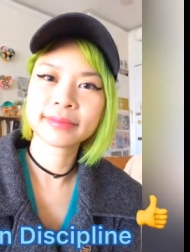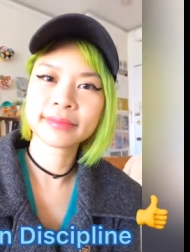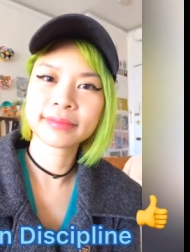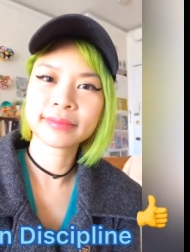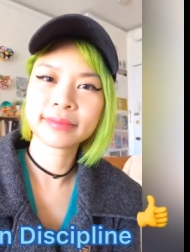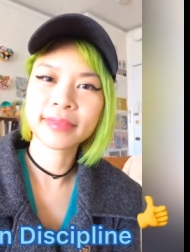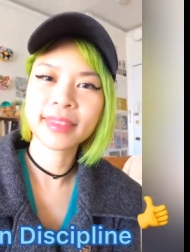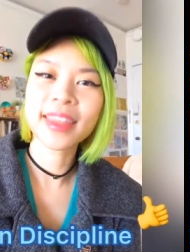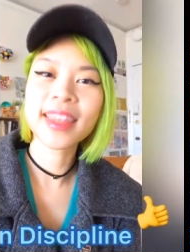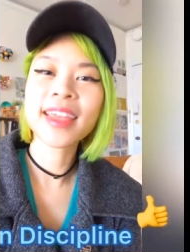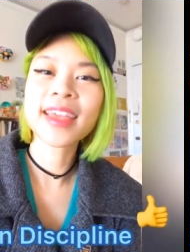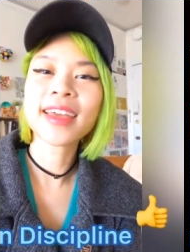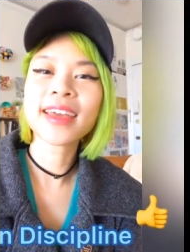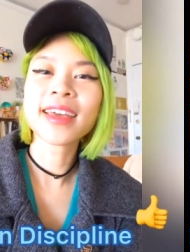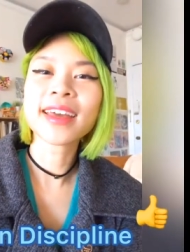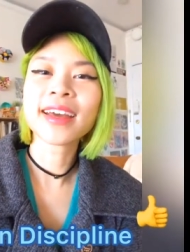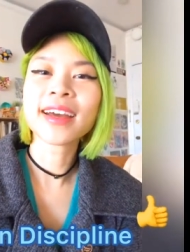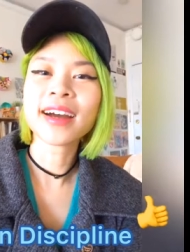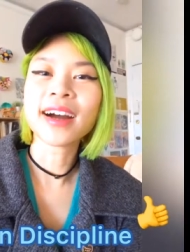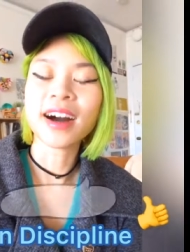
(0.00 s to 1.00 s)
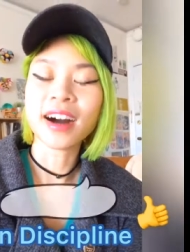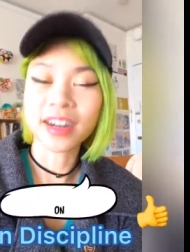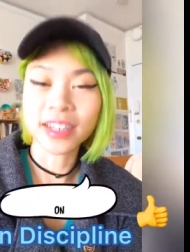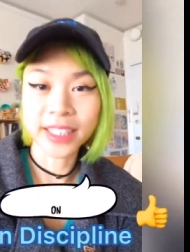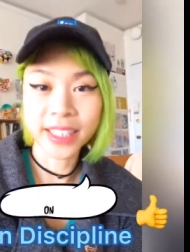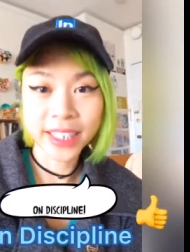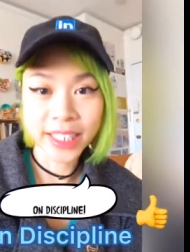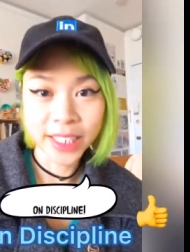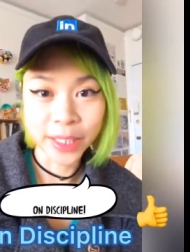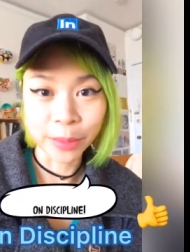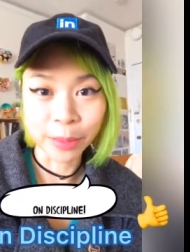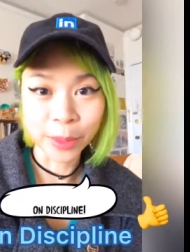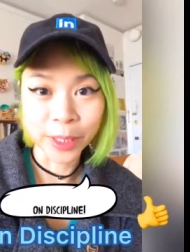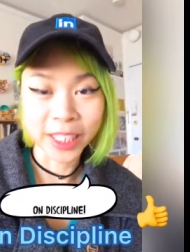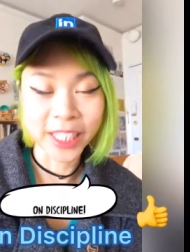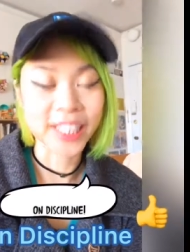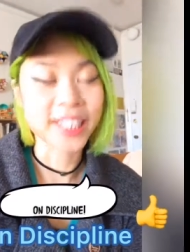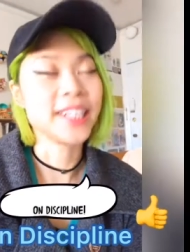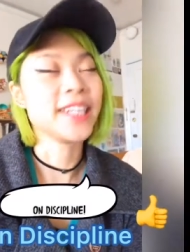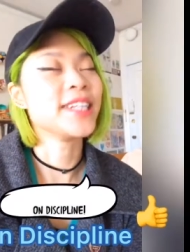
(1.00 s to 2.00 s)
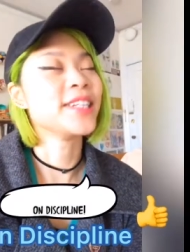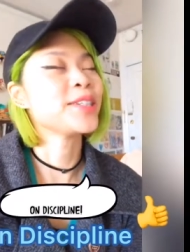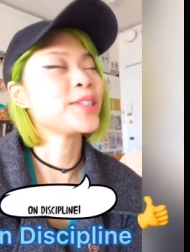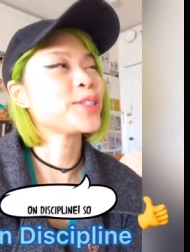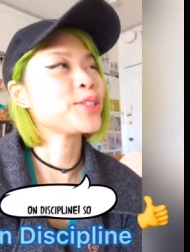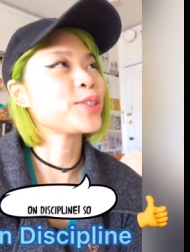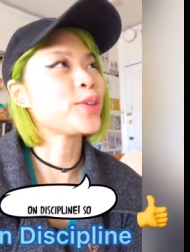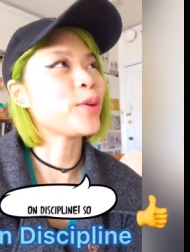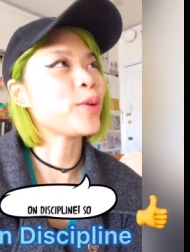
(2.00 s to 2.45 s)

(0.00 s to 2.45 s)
Her name is Goldie. She's one of the